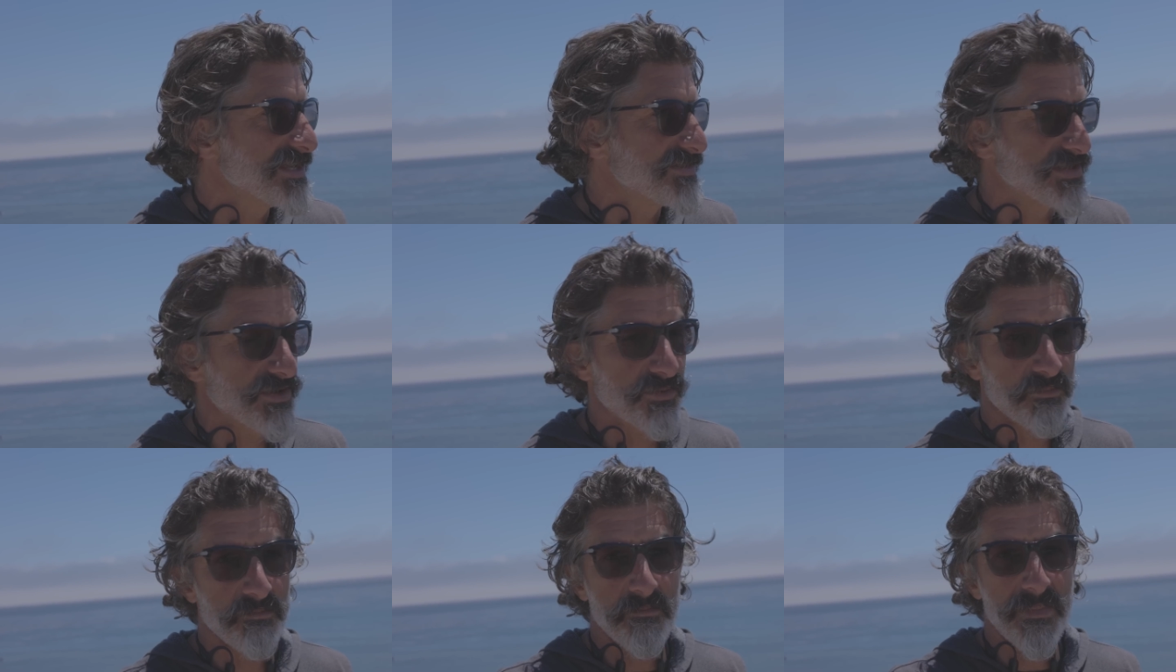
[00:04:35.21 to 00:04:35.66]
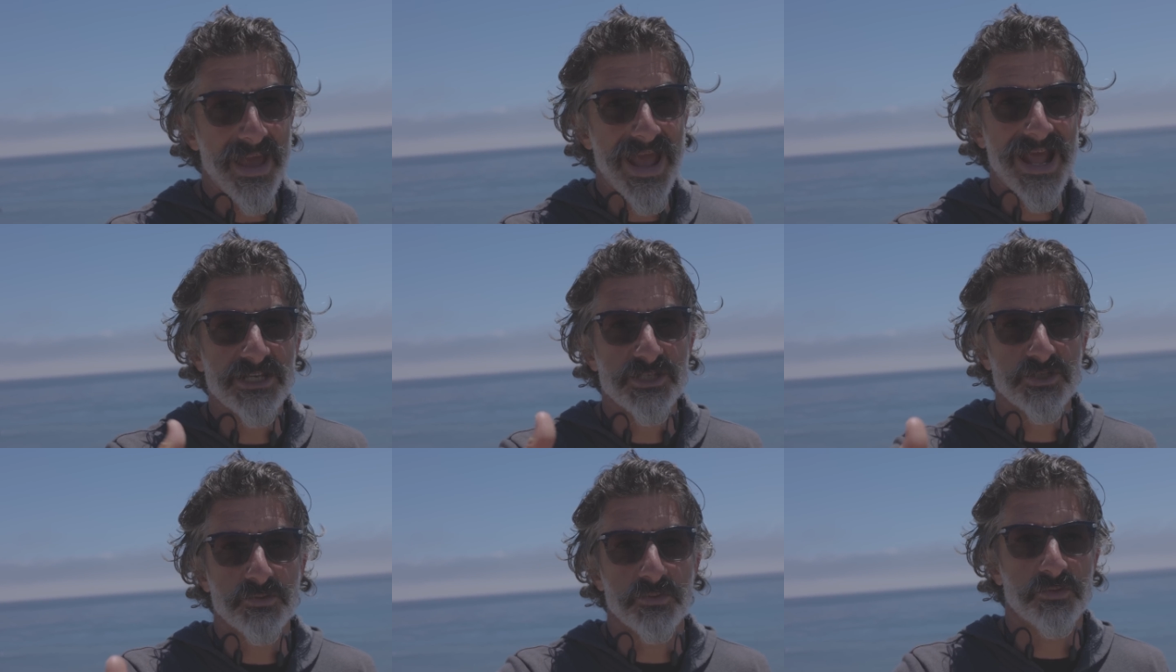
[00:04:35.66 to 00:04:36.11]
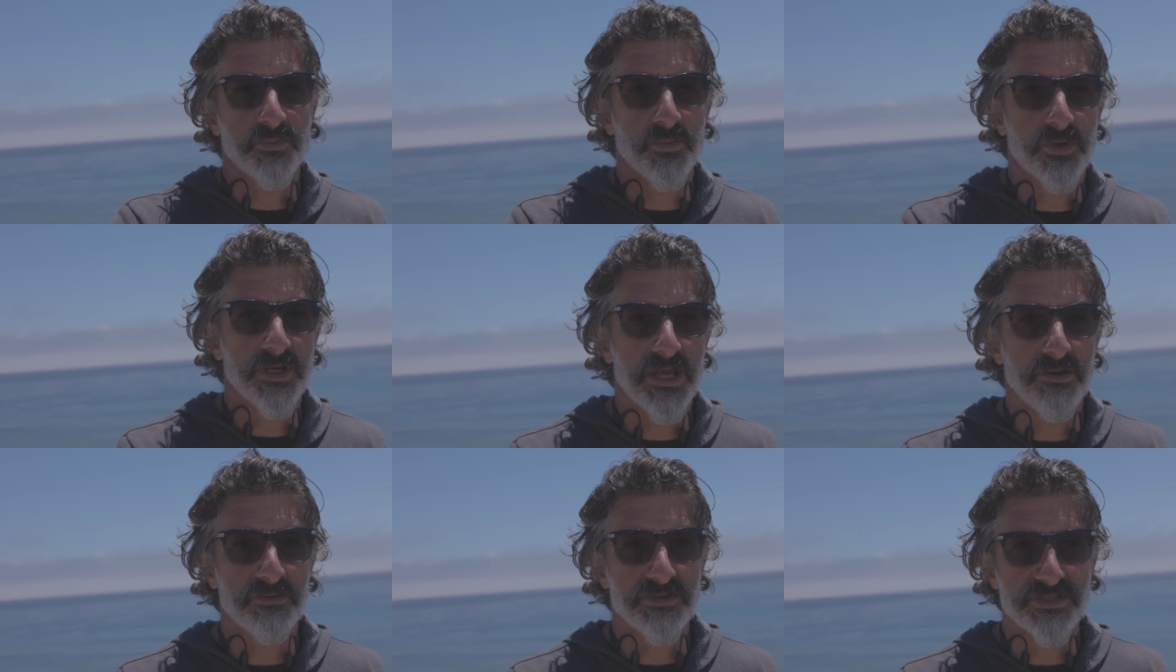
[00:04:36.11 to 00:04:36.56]
that matched with
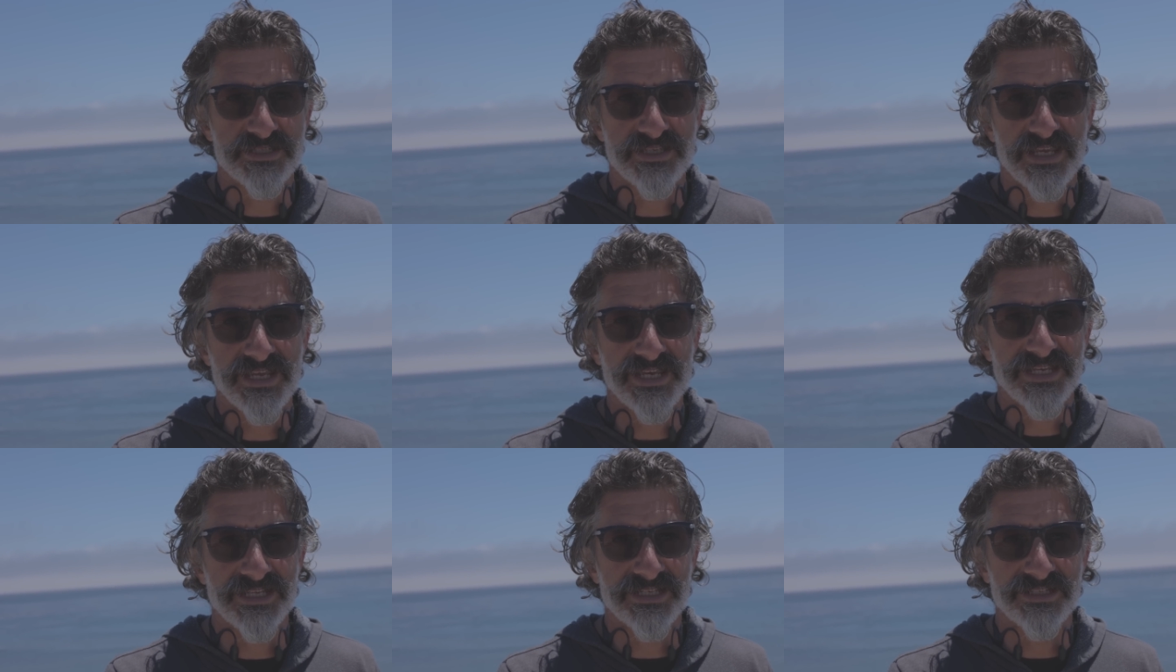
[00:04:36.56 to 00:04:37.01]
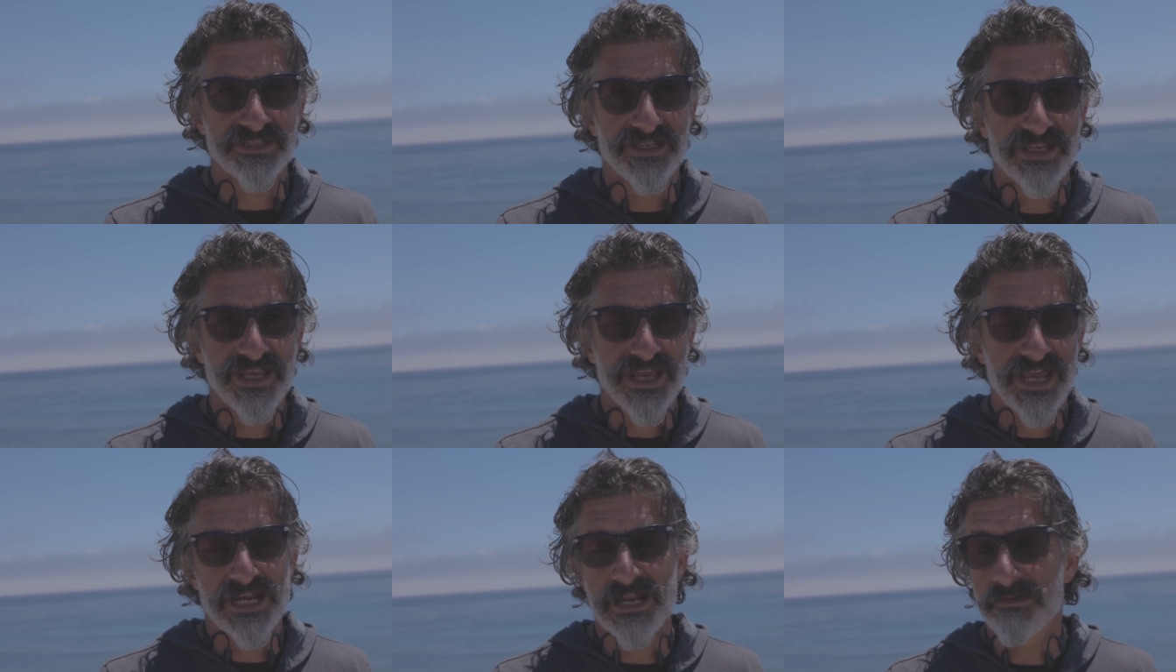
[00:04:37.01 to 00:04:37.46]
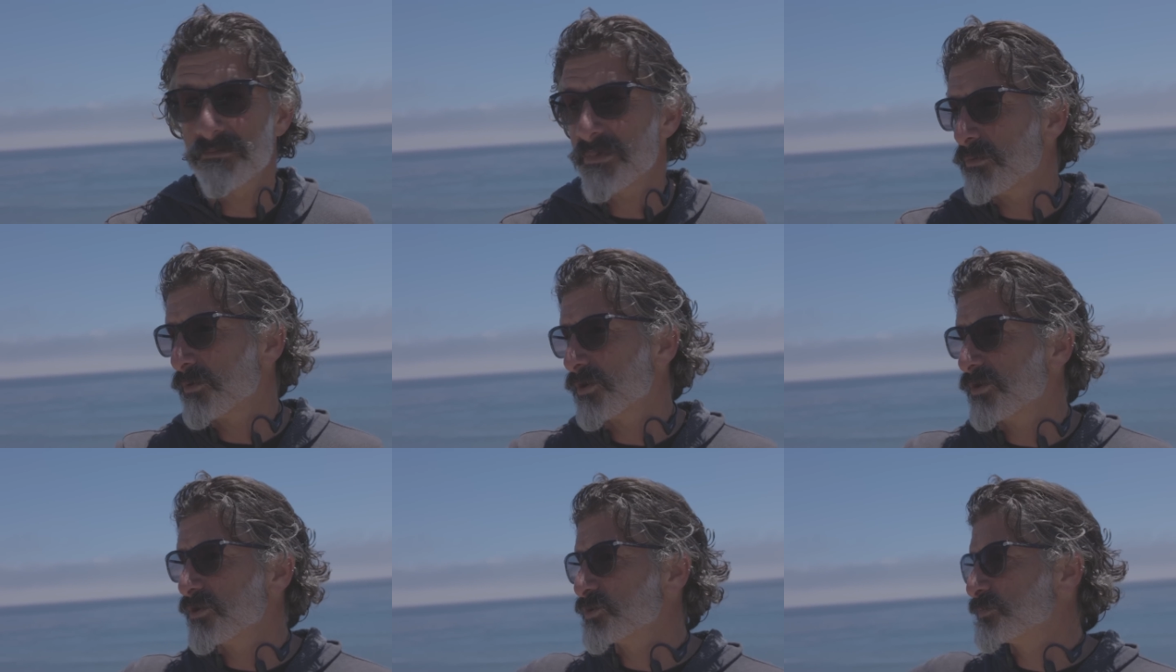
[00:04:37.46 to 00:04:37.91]
what I was saying. And I'm
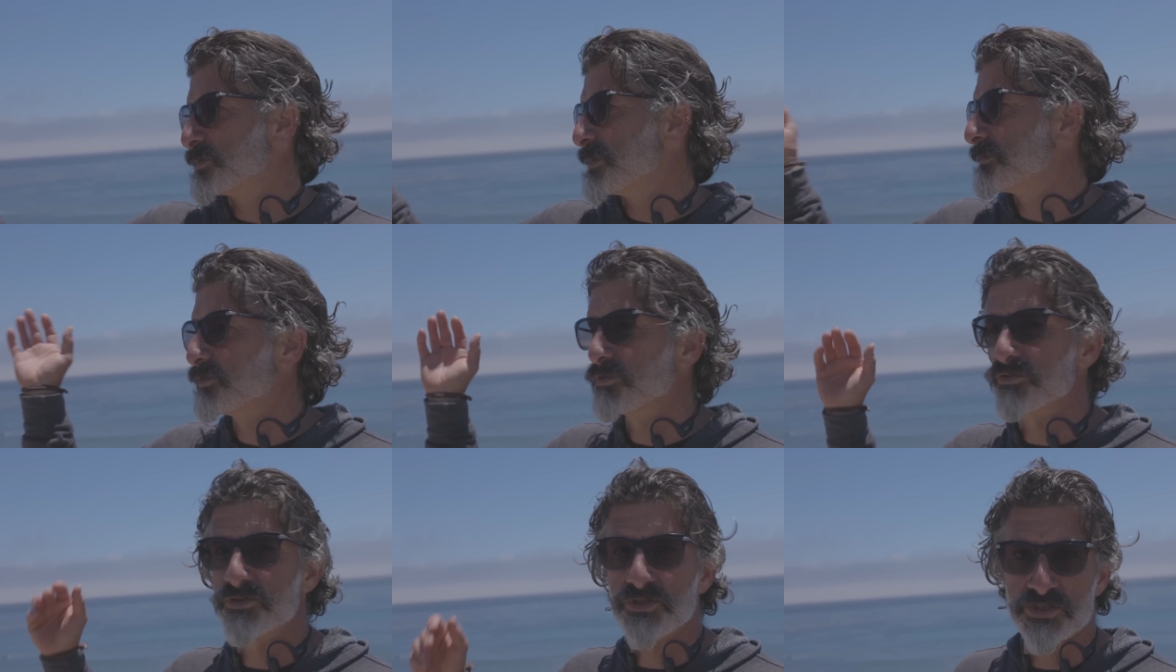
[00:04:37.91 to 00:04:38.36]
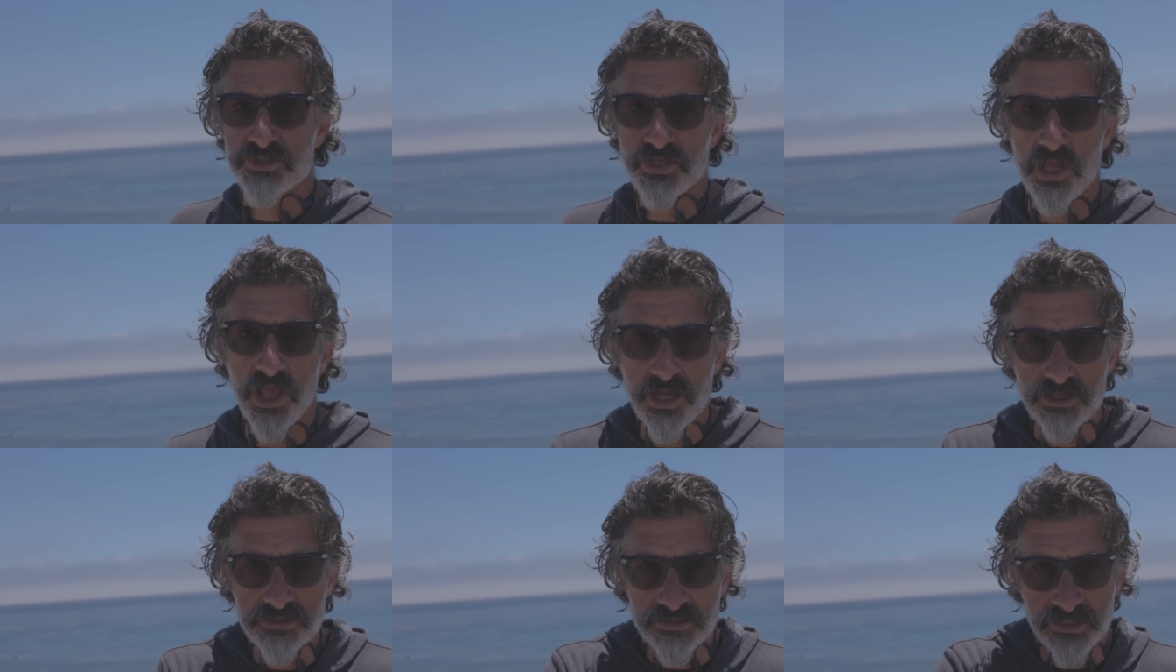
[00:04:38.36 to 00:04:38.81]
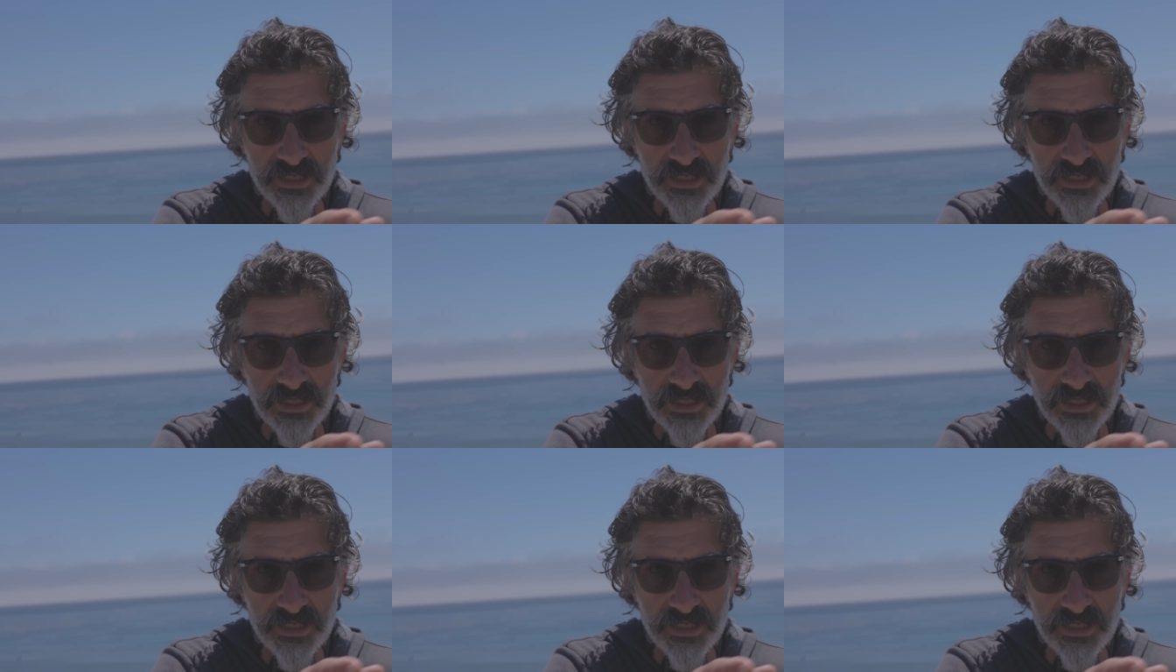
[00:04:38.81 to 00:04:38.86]
not one of those people who just talks.